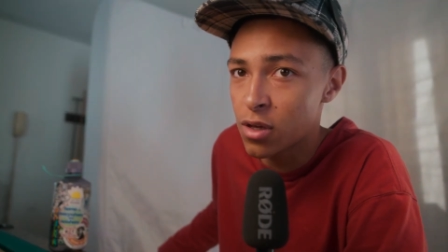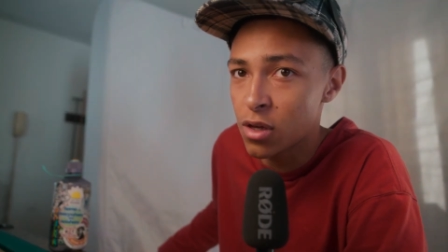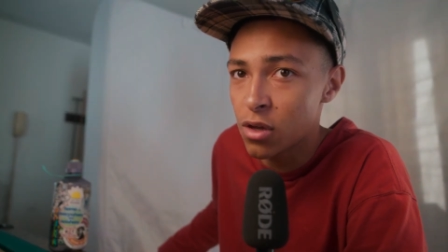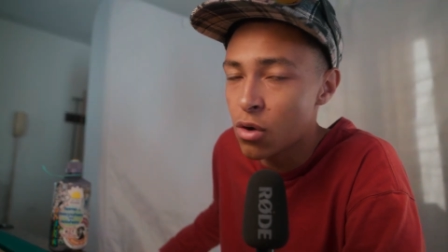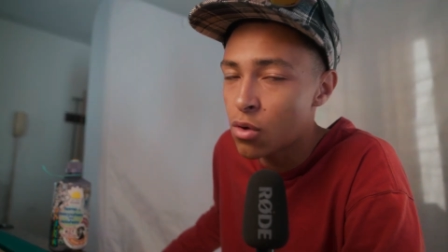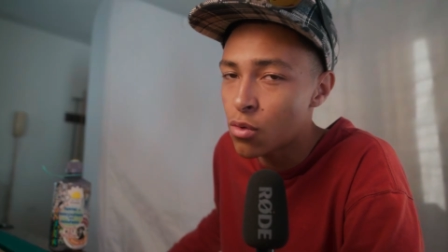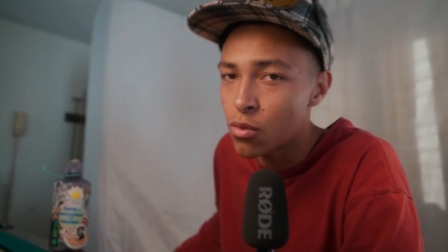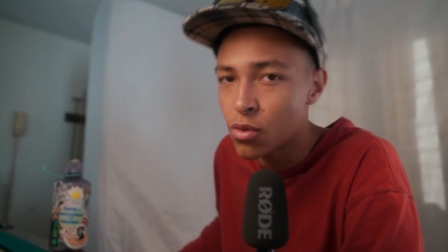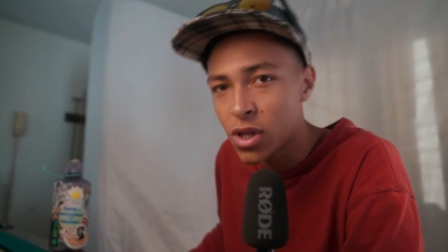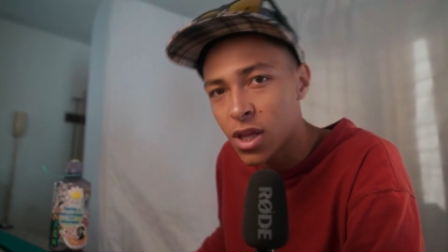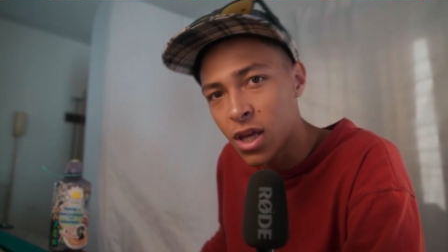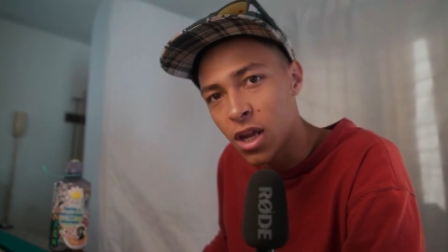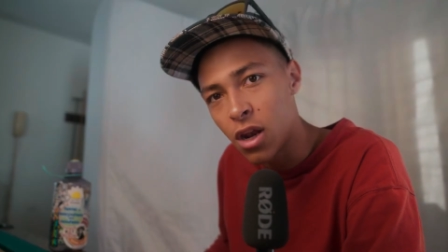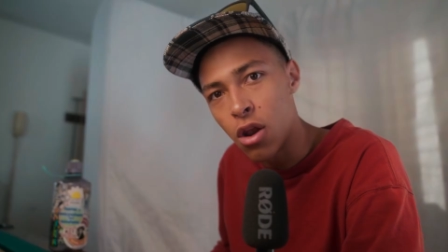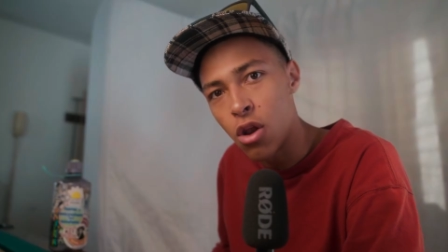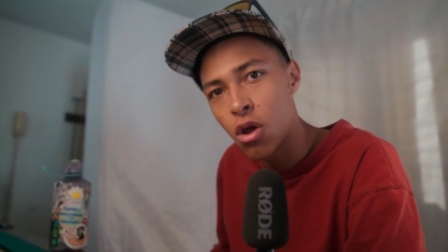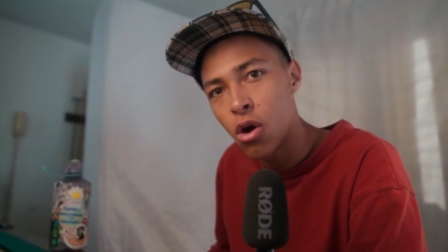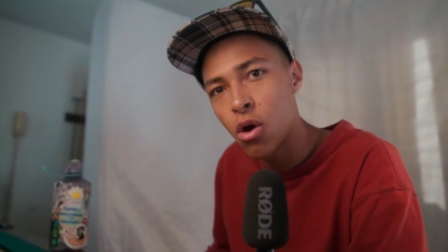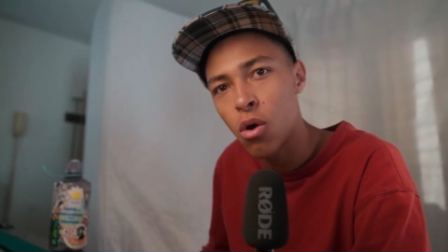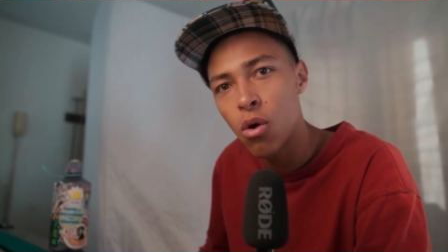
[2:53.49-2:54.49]
you don't really
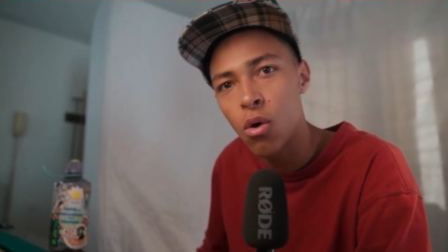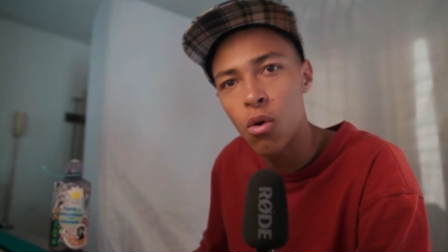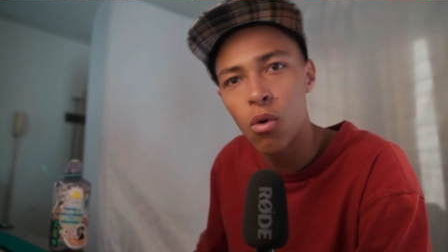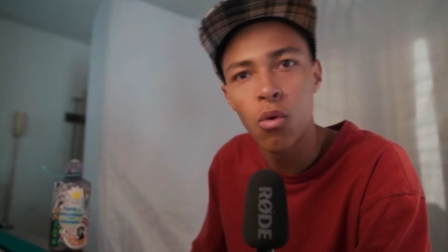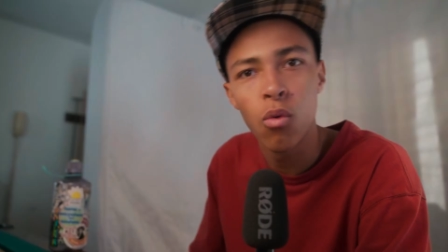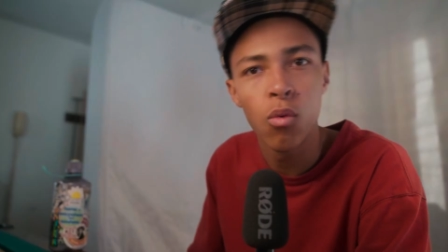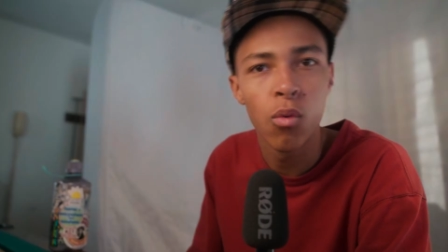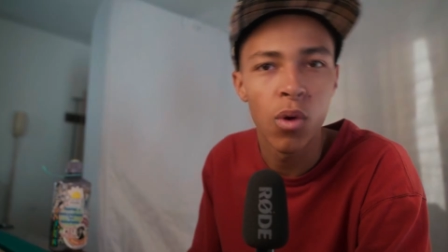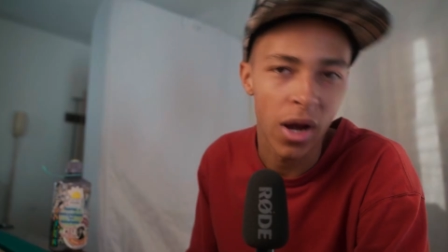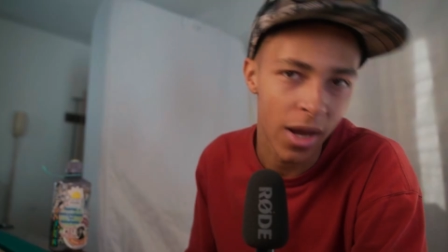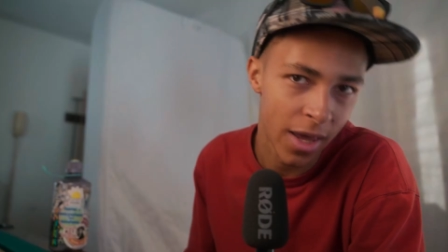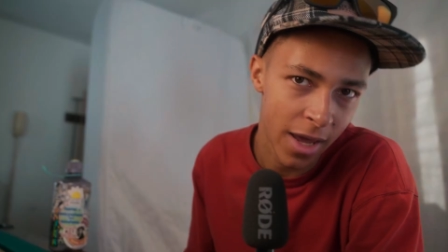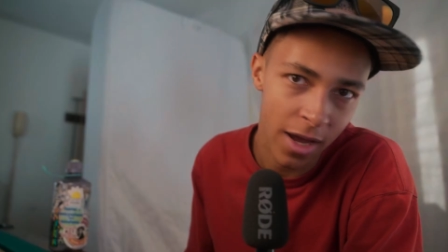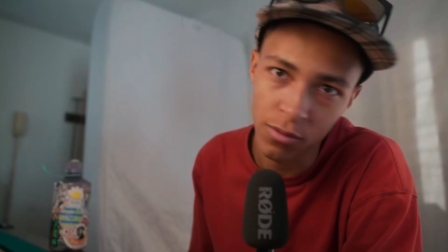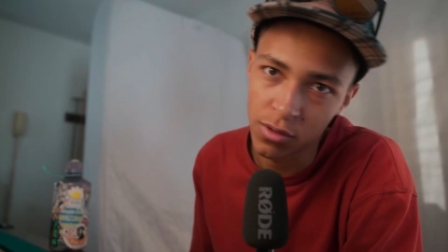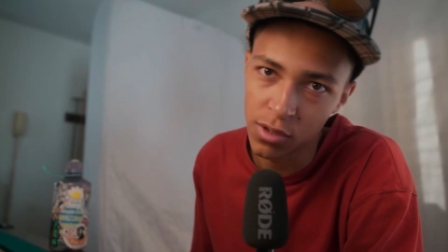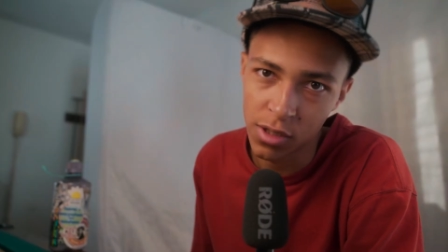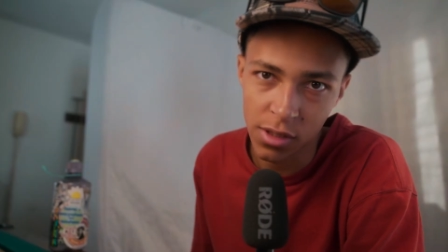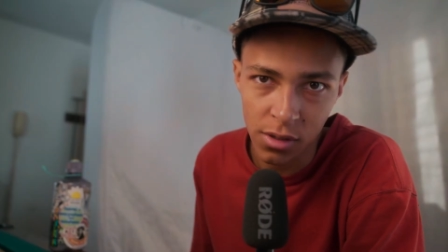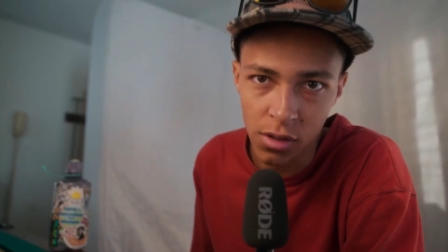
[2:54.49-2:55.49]
know what
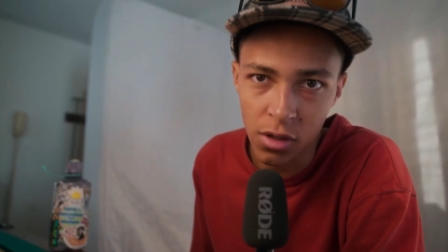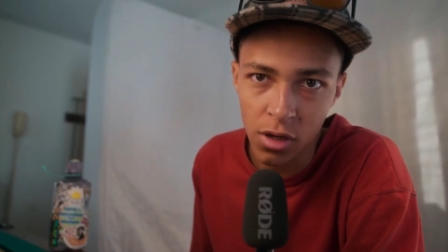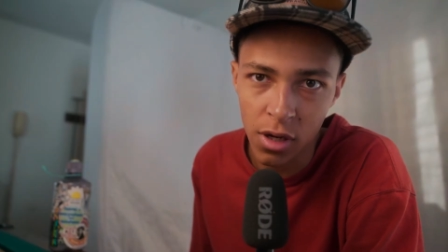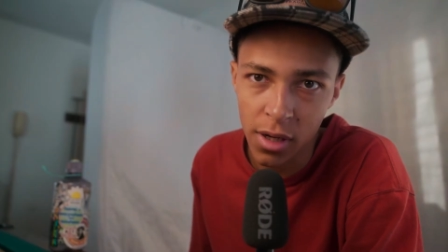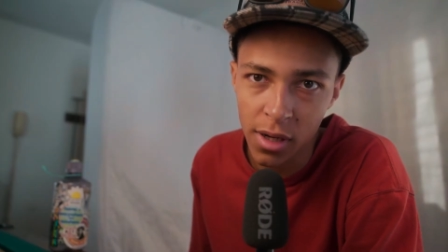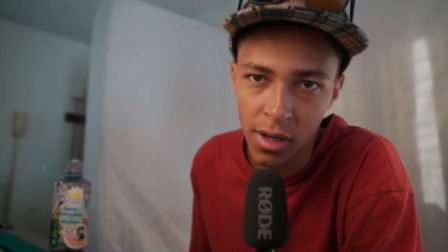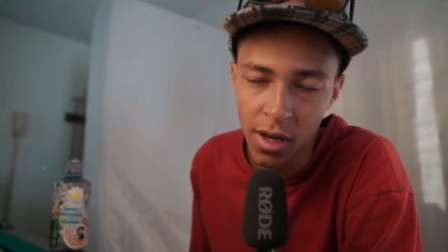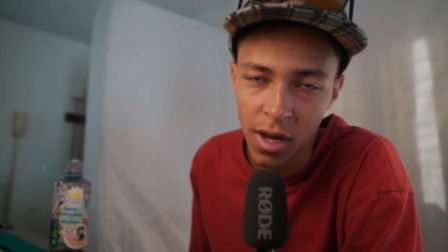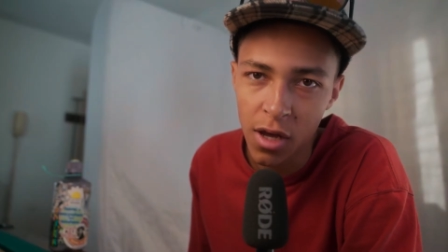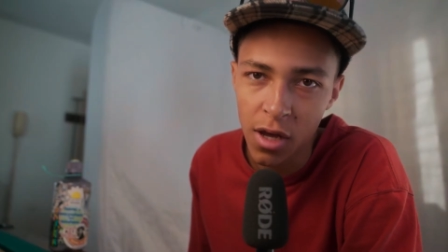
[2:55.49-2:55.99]
counts as good.